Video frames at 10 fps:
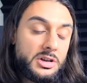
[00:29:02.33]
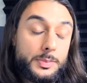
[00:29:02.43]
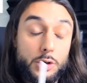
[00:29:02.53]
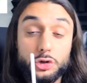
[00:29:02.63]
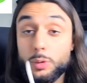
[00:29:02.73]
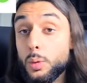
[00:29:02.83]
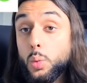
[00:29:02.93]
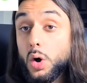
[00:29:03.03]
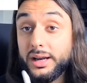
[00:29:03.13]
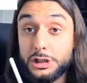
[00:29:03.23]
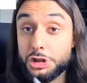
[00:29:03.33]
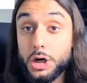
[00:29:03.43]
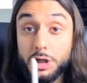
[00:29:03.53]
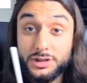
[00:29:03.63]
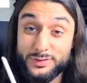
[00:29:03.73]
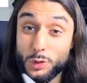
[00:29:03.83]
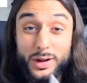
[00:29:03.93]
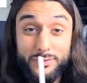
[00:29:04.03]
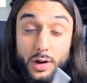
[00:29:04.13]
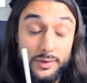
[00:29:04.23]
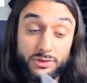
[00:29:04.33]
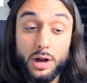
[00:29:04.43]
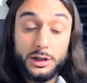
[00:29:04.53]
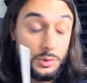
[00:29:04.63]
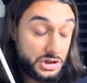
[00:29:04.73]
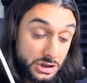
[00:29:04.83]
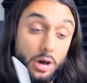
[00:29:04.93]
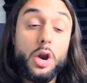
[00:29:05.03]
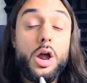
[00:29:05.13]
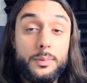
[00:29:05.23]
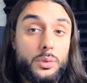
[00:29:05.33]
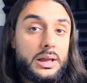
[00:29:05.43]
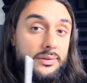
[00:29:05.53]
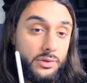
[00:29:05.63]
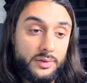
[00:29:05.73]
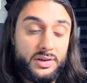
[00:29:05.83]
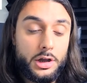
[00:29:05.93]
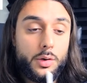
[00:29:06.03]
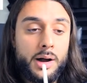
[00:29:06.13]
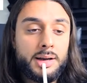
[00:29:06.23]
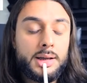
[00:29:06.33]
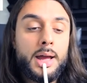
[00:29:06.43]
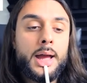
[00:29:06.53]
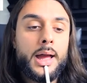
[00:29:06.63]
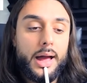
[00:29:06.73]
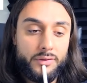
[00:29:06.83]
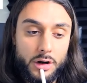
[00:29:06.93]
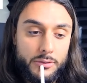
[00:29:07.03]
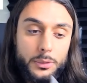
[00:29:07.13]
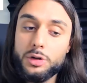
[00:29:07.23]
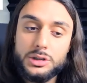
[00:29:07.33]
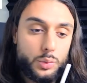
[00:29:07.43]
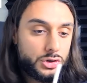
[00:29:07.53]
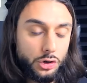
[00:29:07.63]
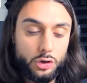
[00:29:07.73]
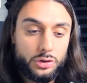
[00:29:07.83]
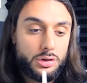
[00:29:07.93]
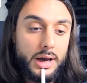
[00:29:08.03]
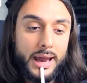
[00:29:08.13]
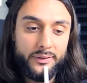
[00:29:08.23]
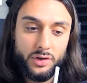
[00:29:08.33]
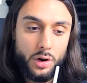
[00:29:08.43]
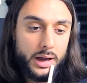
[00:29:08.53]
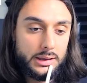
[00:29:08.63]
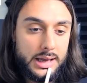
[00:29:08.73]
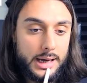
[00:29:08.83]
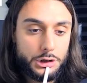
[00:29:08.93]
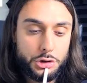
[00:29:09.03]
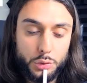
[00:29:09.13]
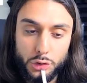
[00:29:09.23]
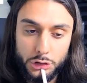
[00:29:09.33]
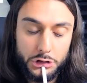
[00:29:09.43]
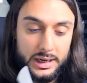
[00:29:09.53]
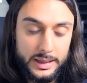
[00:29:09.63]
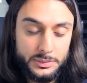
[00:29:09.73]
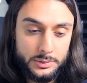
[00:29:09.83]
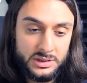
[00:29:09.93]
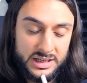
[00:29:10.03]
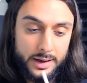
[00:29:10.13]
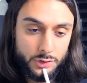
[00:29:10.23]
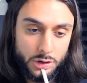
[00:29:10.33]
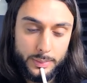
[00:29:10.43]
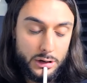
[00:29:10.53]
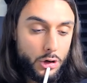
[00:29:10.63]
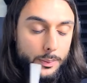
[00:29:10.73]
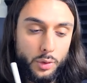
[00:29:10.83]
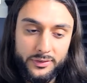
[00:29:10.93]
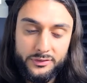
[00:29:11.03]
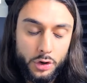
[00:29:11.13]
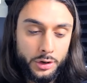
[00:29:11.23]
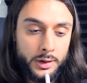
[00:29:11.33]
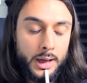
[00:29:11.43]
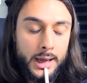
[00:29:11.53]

is because, number one, he charged $45, which is a lot of money for a video ad. I feel like the music wasn't good, and I feel like the actual clips themselves could have been a lot more fun.